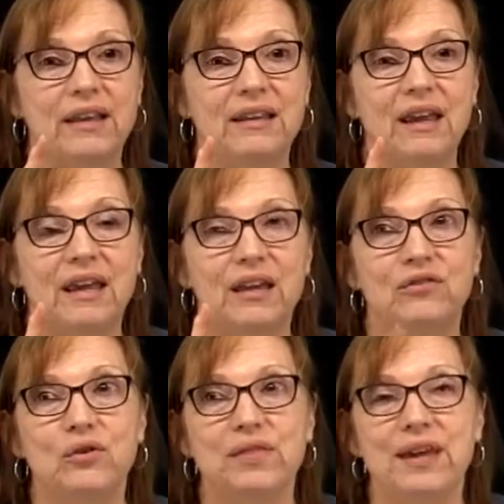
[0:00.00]
And
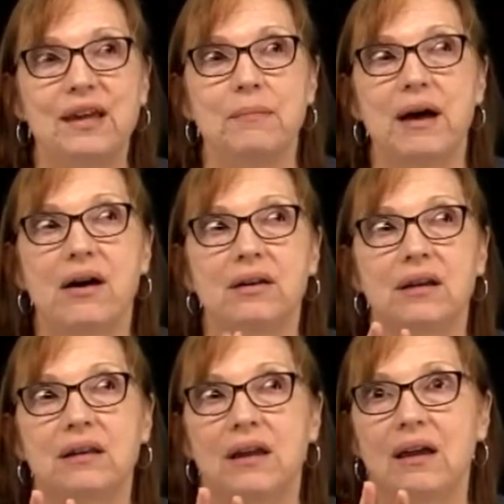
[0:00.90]
if you think about
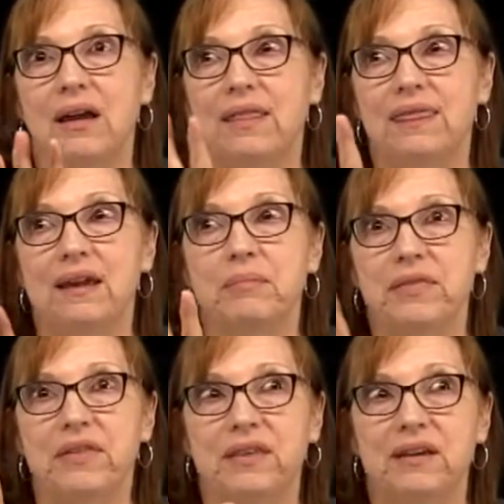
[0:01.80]
it, and think about the